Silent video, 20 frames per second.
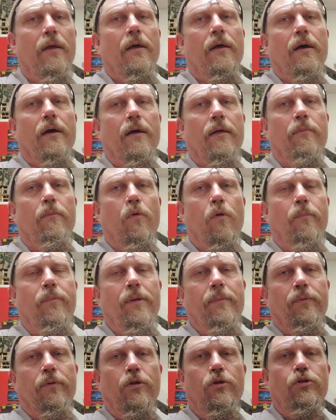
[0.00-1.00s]
The more
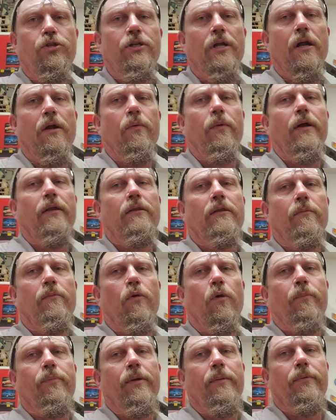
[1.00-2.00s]
people you share with, the
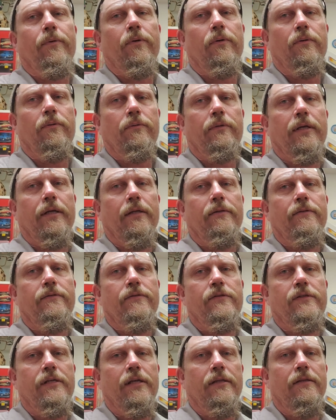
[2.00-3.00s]
more people can
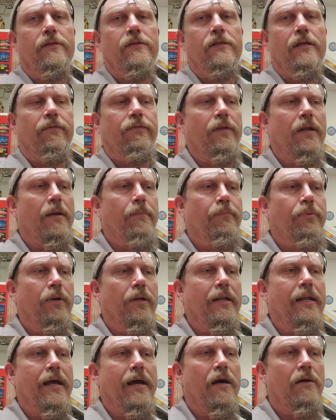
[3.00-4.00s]
see the stuff that I'm
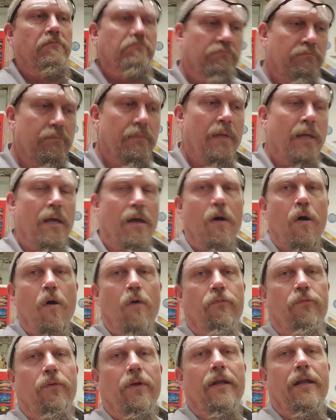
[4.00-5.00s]
putting out.
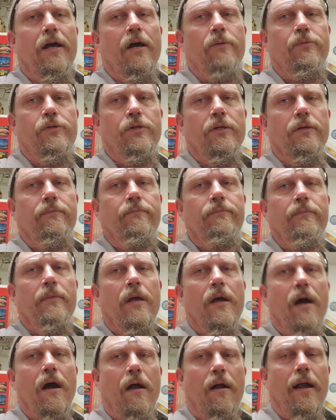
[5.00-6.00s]
Hopefully it helps you.
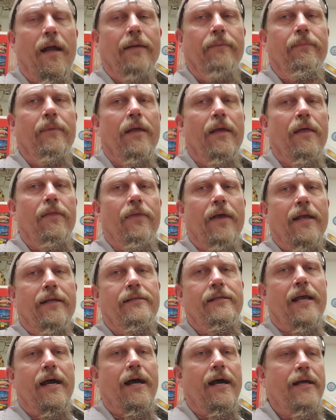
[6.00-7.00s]
All right,
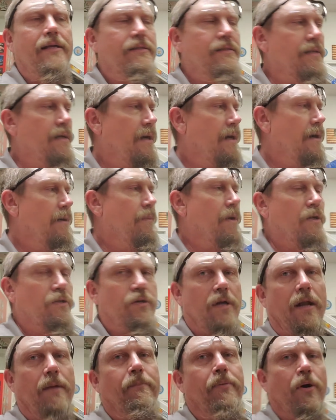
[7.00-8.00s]
thanks guys. I'll
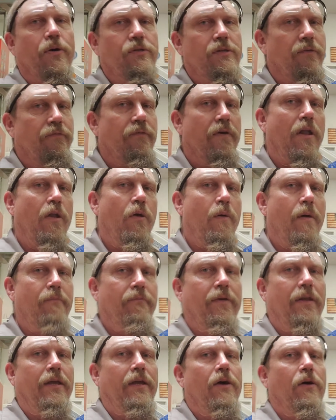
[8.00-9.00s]
try to post a follow-up
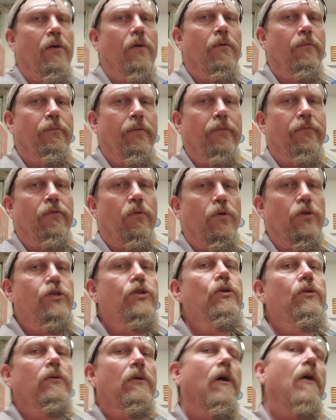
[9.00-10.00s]
video before
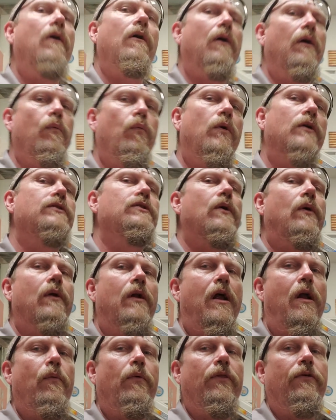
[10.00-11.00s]
too long on what's going
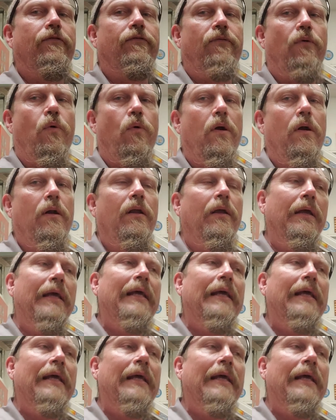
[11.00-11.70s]
on with the Ford.